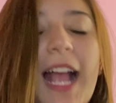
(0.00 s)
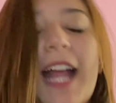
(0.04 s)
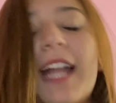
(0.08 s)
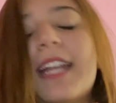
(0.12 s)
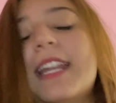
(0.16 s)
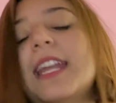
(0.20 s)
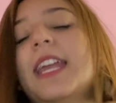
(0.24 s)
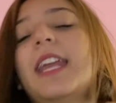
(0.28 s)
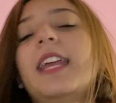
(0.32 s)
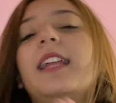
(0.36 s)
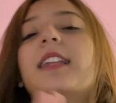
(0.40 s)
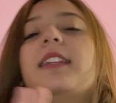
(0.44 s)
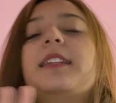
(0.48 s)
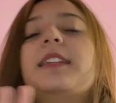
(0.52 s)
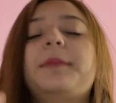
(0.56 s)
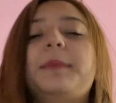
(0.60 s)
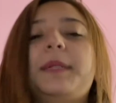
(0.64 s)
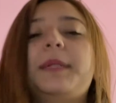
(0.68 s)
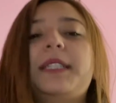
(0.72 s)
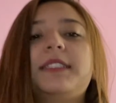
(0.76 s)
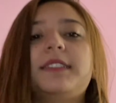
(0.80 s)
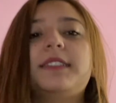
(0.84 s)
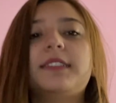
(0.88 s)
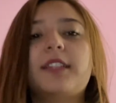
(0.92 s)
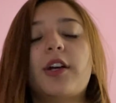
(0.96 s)
an
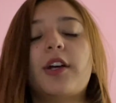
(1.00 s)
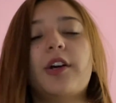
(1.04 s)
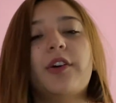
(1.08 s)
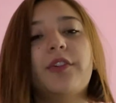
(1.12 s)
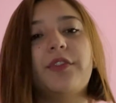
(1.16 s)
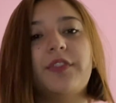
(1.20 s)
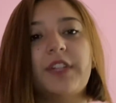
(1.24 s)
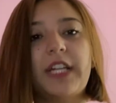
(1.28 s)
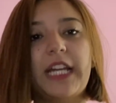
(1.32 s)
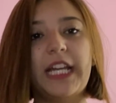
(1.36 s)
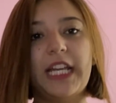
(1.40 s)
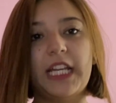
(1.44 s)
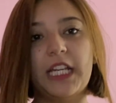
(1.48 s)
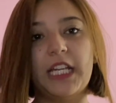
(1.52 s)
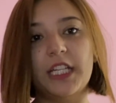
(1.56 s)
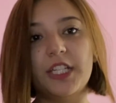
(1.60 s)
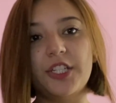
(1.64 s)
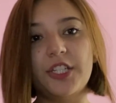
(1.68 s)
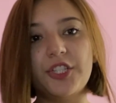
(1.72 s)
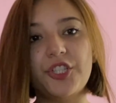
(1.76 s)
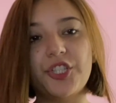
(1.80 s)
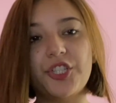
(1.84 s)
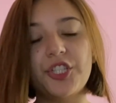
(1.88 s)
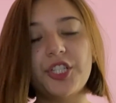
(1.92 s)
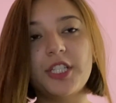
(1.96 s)
element of
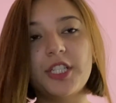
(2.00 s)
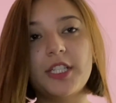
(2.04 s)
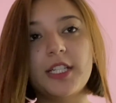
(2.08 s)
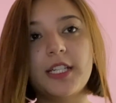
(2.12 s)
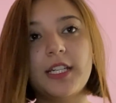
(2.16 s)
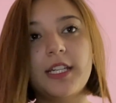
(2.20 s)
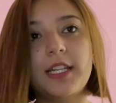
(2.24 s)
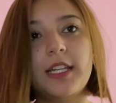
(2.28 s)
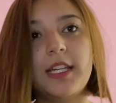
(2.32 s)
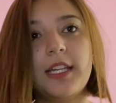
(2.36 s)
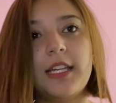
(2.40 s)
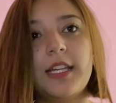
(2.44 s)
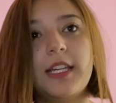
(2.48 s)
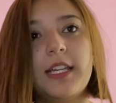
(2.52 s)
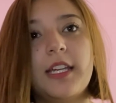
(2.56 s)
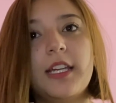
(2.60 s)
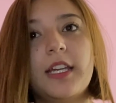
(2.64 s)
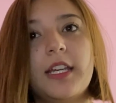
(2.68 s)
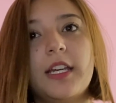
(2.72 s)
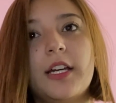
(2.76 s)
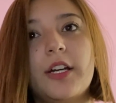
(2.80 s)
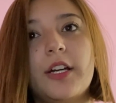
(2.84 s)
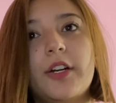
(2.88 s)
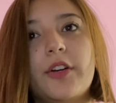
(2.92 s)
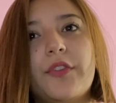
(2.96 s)
each
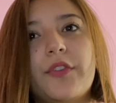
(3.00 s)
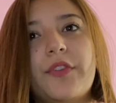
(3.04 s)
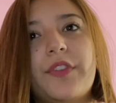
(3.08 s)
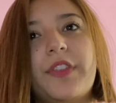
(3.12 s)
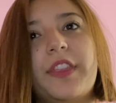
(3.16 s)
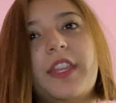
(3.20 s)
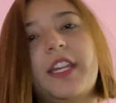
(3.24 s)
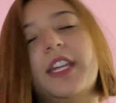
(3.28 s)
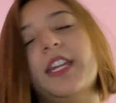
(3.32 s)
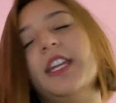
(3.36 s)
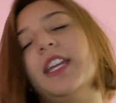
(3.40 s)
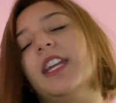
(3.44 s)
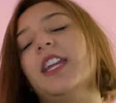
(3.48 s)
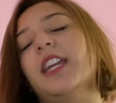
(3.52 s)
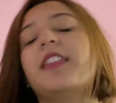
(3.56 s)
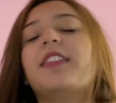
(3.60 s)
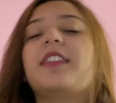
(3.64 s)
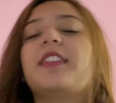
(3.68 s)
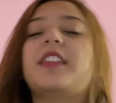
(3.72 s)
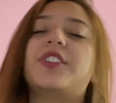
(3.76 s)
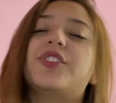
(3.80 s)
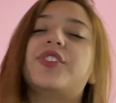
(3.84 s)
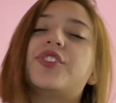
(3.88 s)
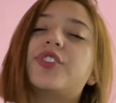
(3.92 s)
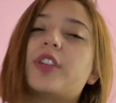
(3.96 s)
of the
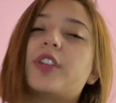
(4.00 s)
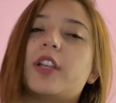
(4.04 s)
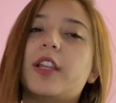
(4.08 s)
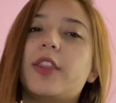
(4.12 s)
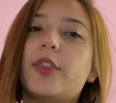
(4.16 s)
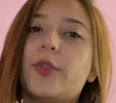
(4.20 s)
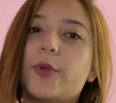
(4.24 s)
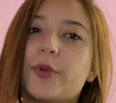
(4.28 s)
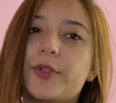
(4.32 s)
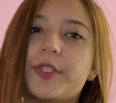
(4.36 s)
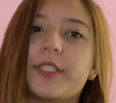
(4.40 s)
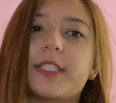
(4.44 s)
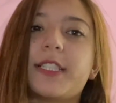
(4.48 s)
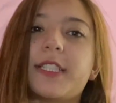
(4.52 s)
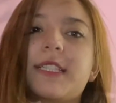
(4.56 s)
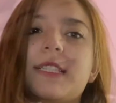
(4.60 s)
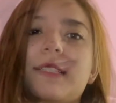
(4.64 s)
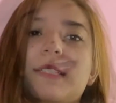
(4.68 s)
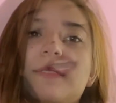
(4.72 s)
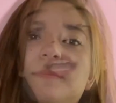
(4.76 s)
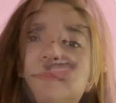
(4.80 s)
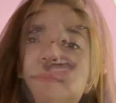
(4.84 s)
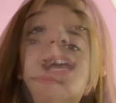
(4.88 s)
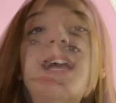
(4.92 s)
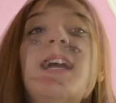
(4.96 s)
intentional
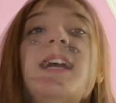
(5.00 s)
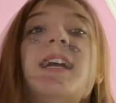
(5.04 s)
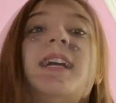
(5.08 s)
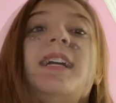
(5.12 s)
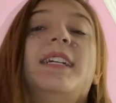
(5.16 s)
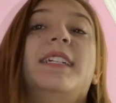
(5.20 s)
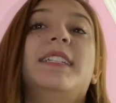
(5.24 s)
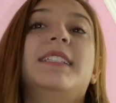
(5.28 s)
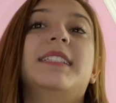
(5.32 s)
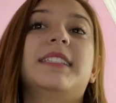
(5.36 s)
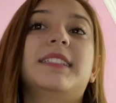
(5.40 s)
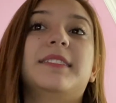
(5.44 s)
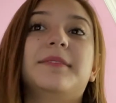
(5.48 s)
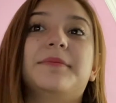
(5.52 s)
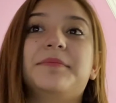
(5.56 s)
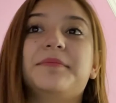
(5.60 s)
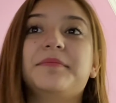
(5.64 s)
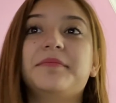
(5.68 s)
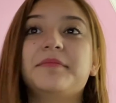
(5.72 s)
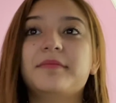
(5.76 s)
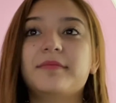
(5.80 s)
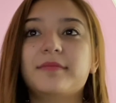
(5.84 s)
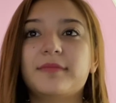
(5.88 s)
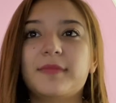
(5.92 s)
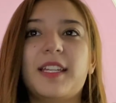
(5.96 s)
torts,
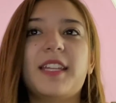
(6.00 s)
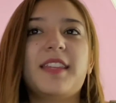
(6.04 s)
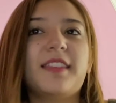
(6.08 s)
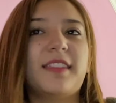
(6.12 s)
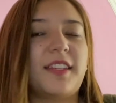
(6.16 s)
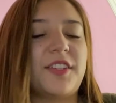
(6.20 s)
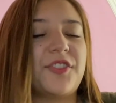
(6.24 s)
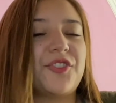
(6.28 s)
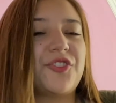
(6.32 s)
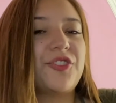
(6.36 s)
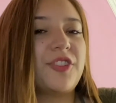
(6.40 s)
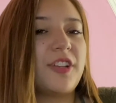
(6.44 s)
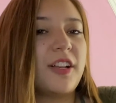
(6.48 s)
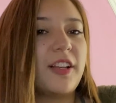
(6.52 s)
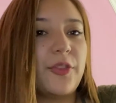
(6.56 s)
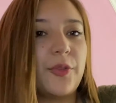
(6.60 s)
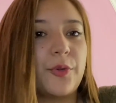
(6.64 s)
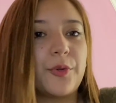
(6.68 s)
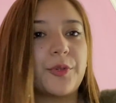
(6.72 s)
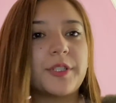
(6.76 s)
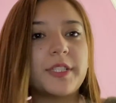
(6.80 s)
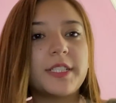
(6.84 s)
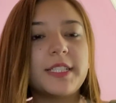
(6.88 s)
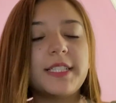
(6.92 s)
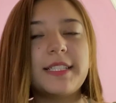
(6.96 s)
and intentional
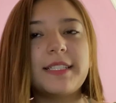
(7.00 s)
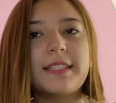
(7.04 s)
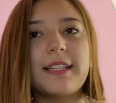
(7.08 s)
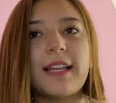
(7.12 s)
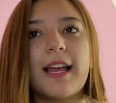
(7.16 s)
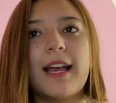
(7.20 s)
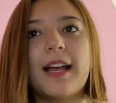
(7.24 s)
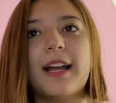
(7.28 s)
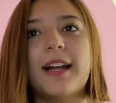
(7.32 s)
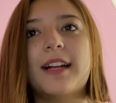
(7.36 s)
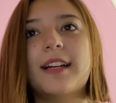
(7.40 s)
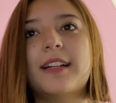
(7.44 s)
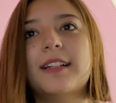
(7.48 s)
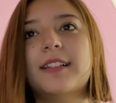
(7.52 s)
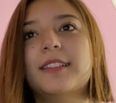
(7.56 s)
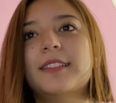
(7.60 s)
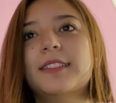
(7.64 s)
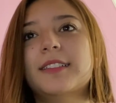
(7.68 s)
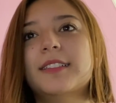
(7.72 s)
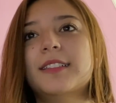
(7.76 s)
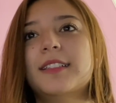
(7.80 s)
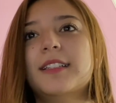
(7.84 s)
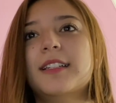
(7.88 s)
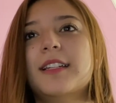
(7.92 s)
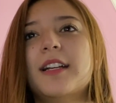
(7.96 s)
torts
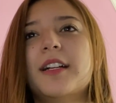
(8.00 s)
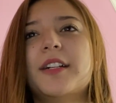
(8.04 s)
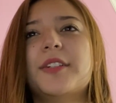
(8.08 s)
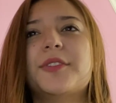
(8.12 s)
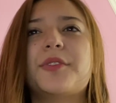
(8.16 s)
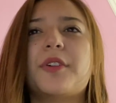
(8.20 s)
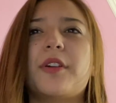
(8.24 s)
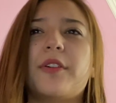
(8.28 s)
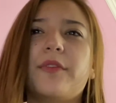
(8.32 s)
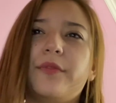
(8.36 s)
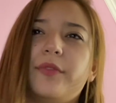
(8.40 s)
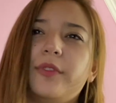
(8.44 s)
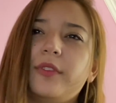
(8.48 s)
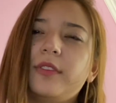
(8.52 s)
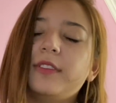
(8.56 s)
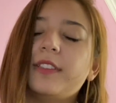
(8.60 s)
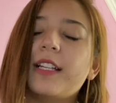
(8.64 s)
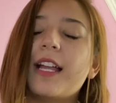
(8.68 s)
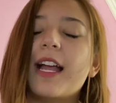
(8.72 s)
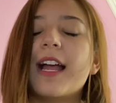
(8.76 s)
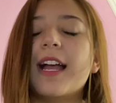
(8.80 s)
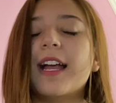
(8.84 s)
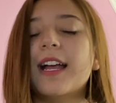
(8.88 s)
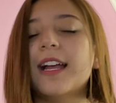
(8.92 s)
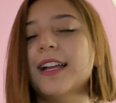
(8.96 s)
are
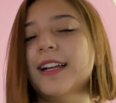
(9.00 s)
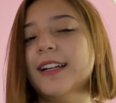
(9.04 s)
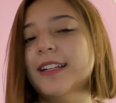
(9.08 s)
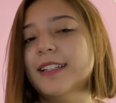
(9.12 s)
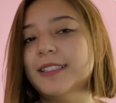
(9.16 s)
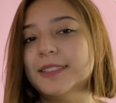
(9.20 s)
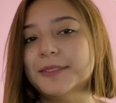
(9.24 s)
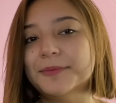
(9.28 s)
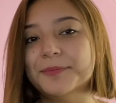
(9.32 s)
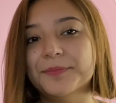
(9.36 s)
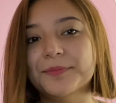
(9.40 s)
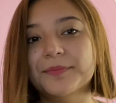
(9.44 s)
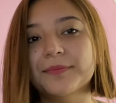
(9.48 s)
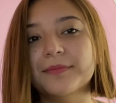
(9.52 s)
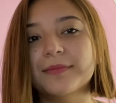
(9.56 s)
wrongful act